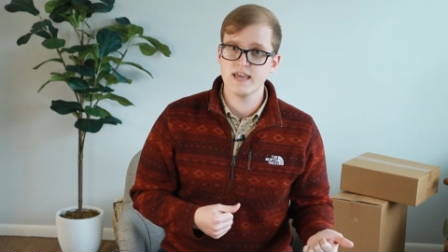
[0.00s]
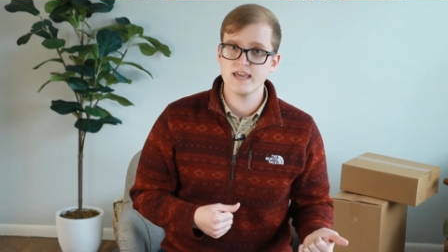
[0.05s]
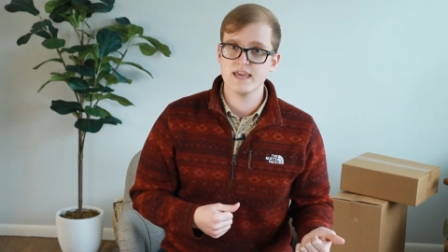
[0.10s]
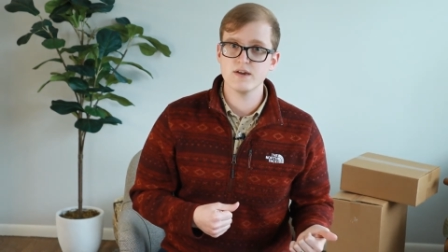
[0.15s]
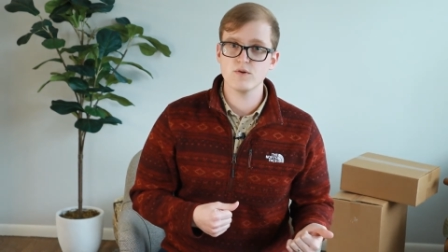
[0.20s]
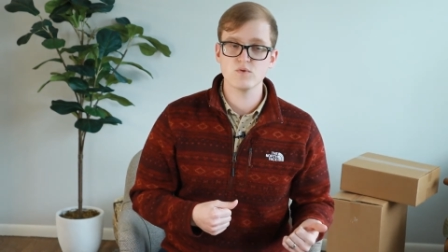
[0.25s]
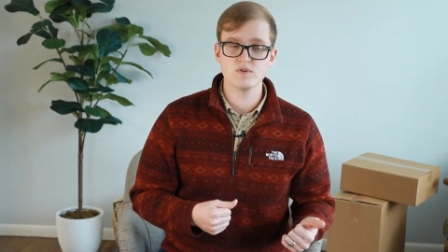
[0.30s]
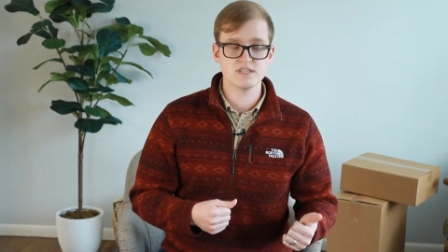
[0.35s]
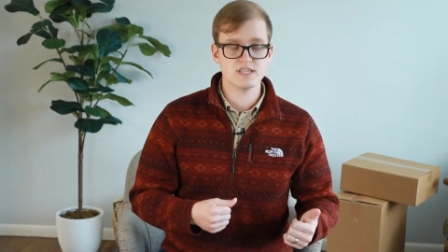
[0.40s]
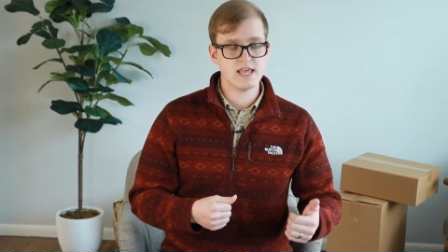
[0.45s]

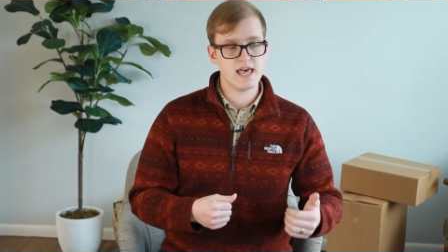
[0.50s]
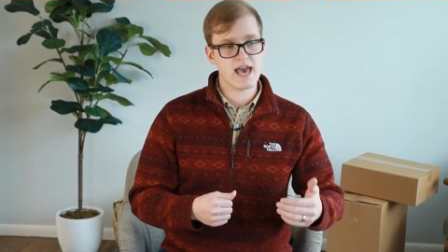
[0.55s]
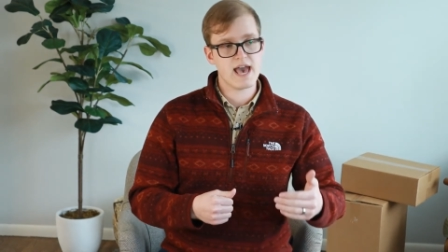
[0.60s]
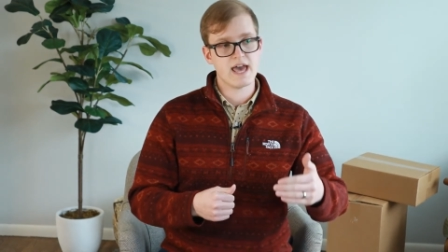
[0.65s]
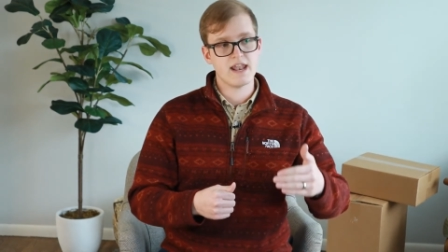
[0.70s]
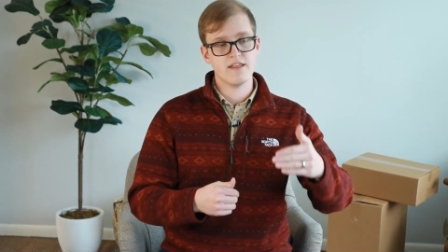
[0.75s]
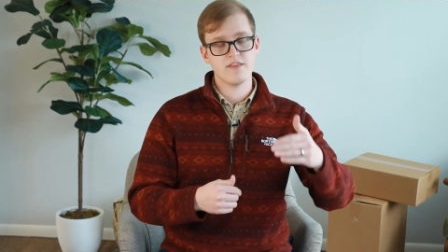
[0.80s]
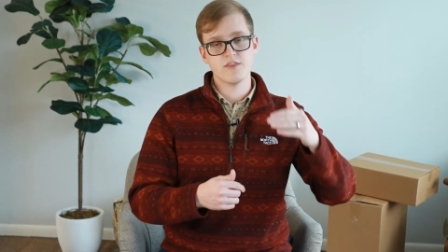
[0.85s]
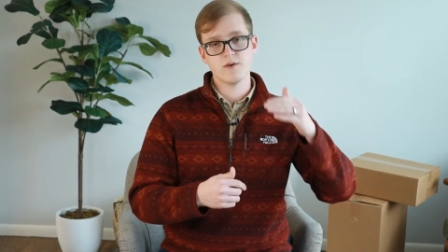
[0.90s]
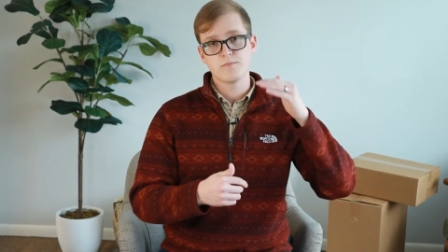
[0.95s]
it was
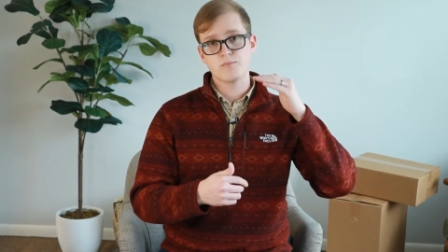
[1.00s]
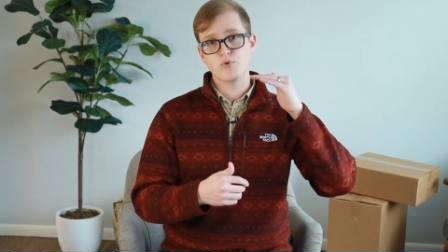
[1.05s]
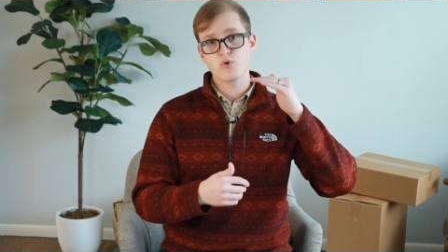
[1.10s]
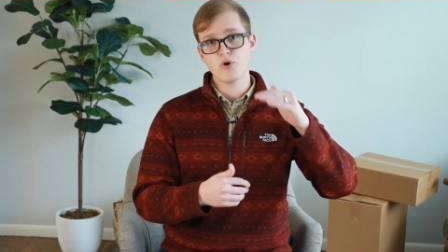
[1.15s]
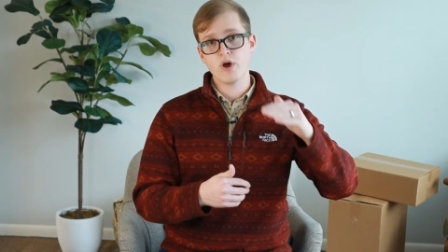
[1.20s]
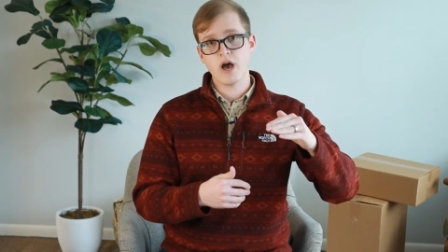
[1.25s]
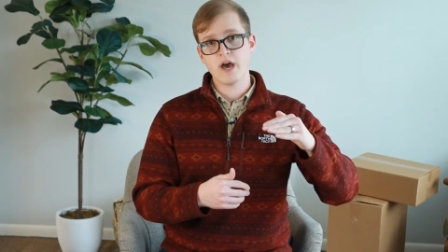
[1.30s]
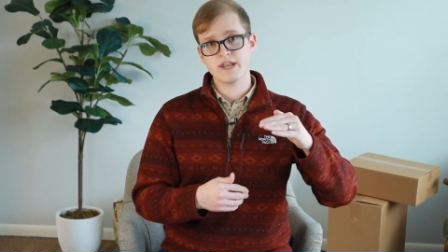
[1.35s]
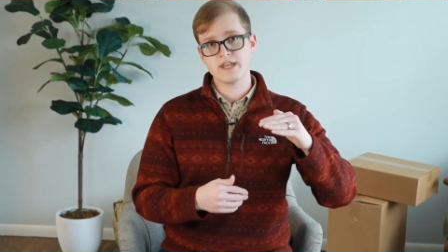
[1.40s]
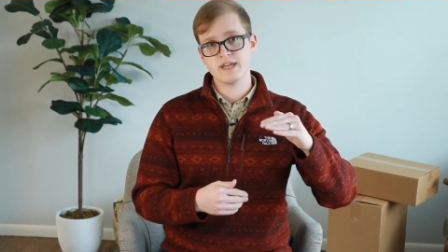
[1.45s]
that the
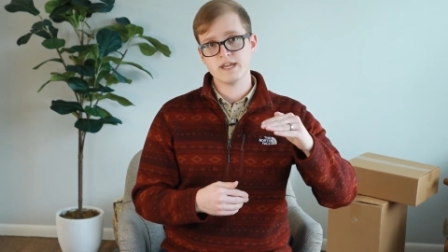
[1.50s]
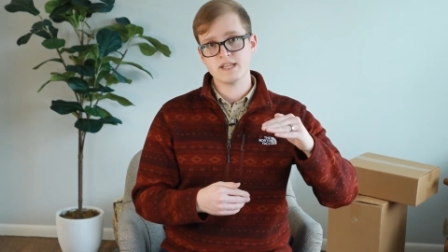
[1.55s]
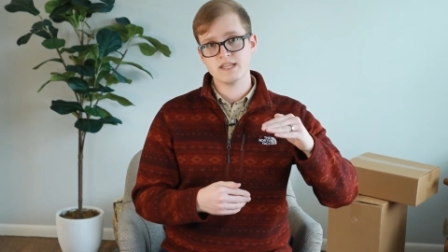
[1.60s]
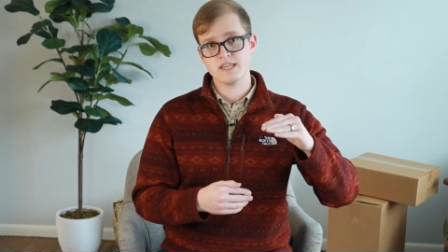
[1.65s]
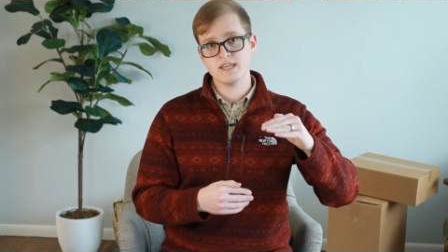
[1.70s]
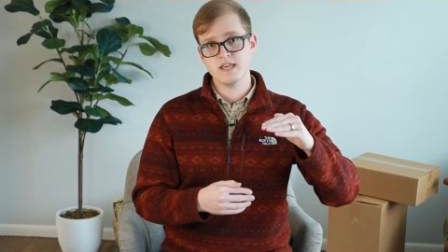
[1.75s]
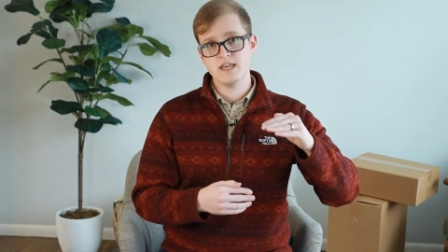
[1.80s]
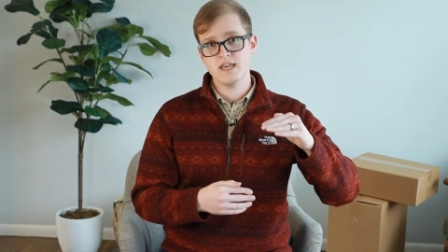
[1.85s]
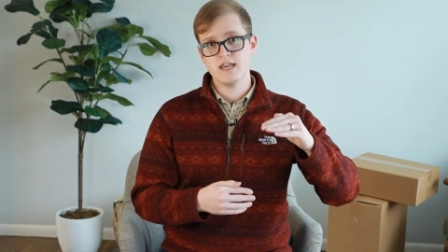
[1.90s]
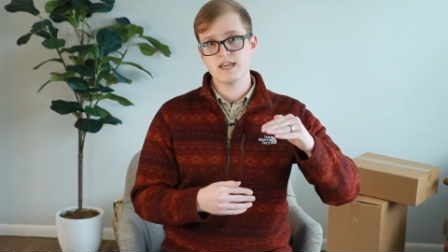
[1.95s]

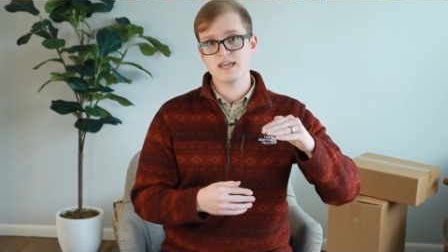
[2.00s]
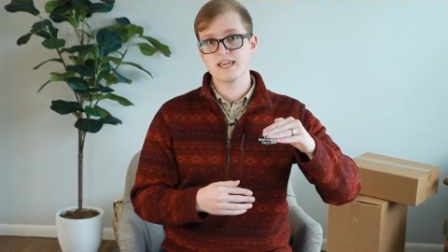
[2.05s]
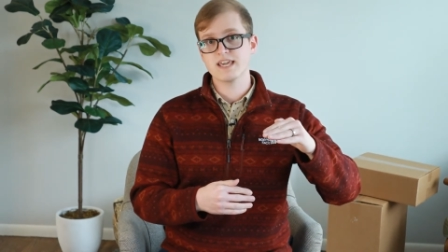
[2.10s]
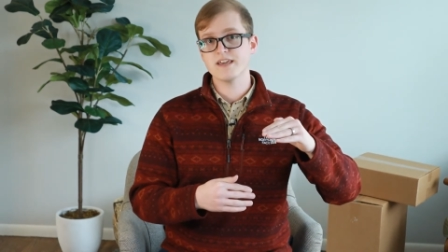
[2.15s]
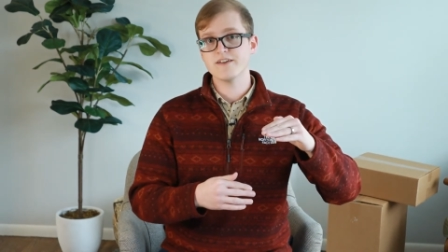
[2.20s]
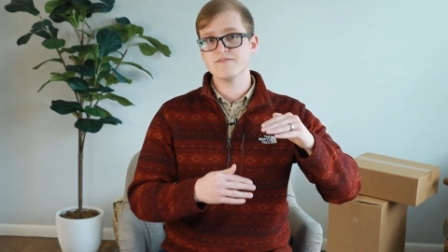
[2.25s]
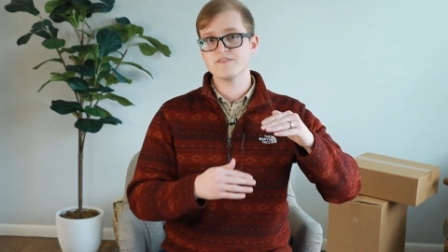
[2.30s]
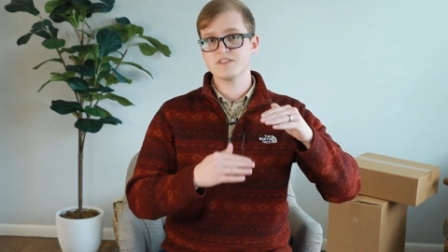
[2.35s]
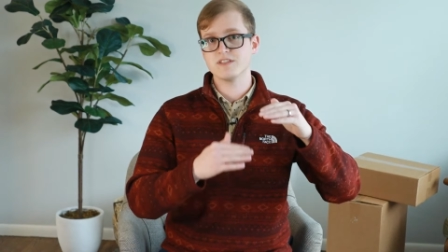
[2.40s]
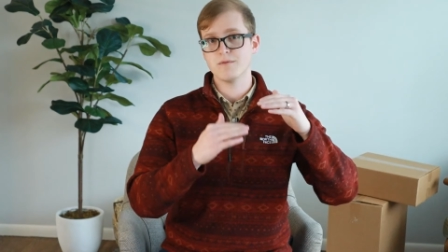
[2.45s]
product
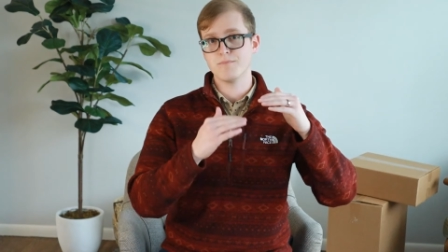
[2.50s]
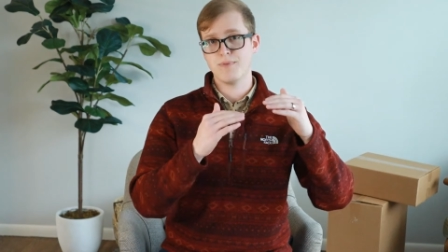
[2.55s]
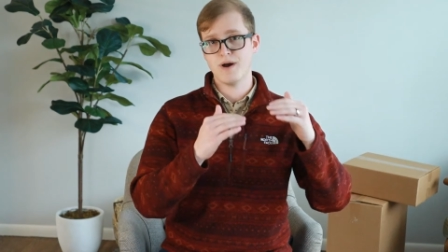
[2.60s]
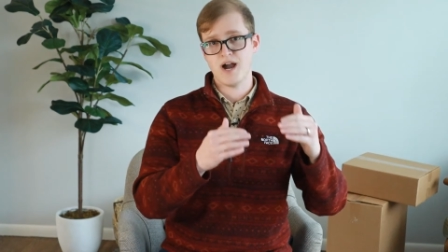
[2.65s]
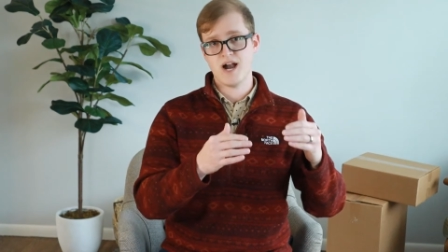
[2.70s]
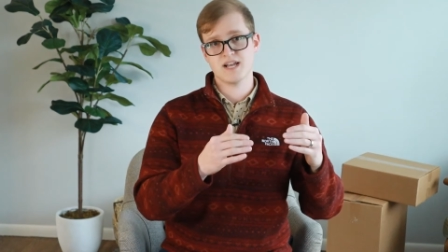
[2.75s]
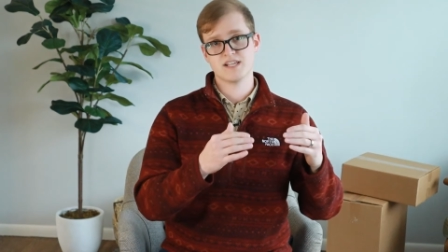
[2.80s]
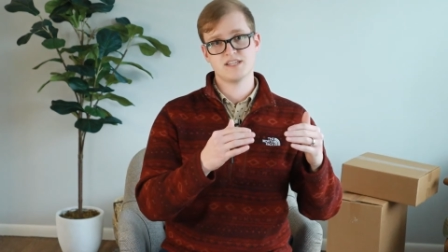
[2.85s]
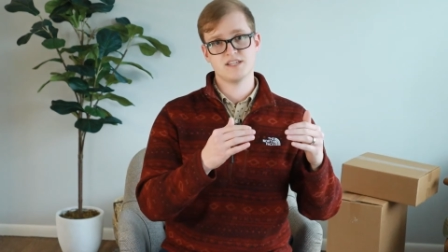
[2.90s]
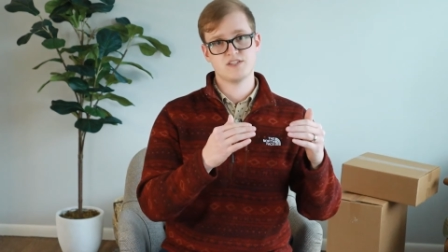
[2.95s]
gives the
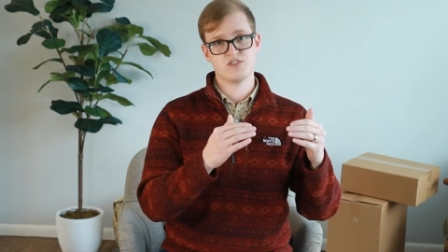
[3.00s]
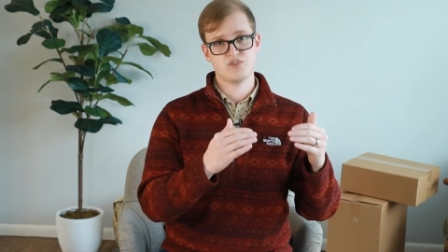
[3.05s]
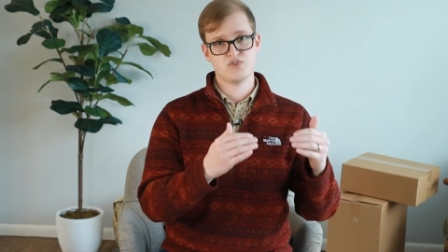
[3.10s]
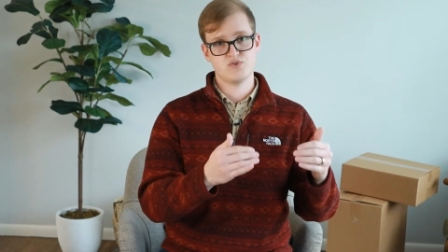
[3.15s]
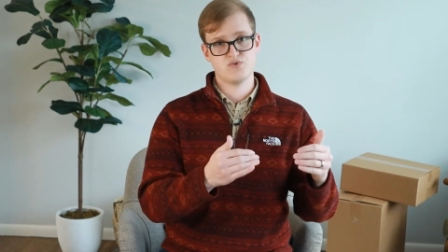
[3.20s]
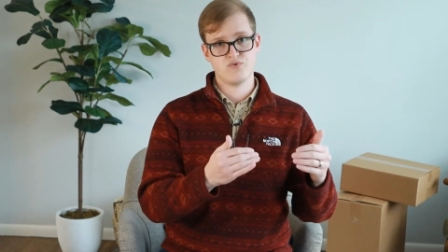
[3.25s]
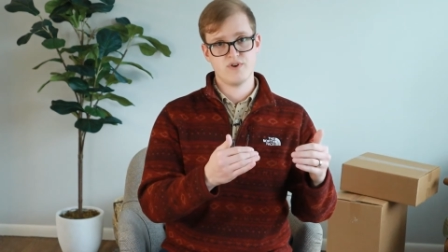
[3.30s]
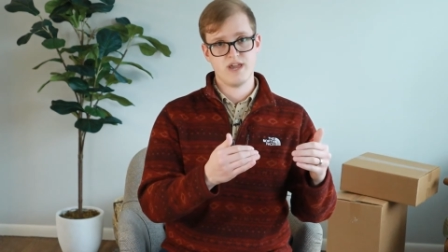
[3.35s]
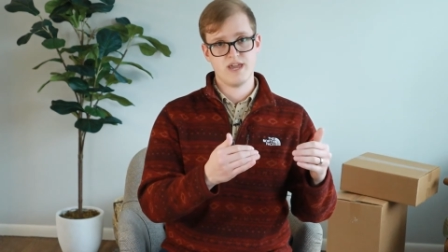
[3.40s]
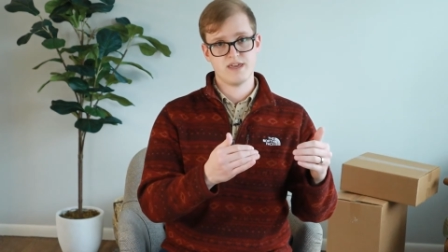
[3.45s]
box its
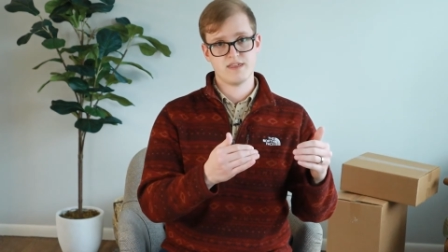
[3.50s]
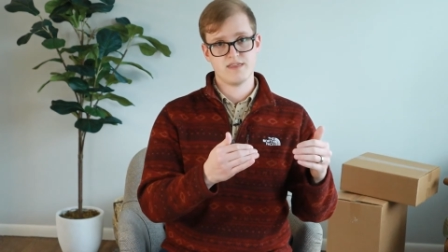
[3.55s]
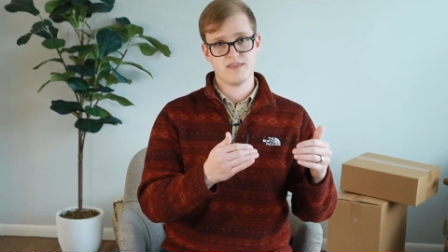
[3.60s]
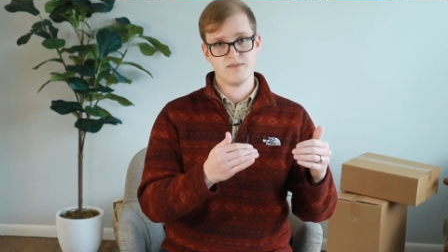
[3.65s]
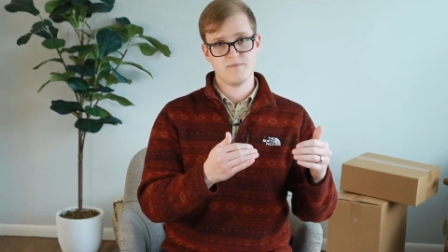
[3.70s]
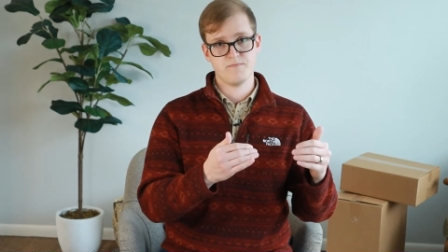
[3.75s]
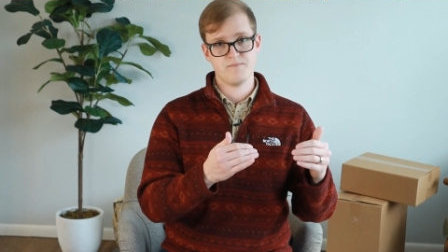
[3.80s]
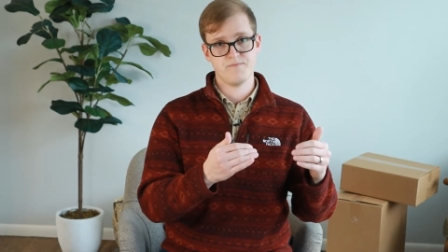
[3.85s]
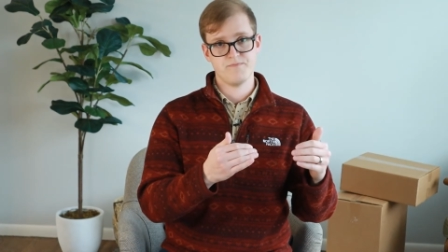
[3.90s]
strength.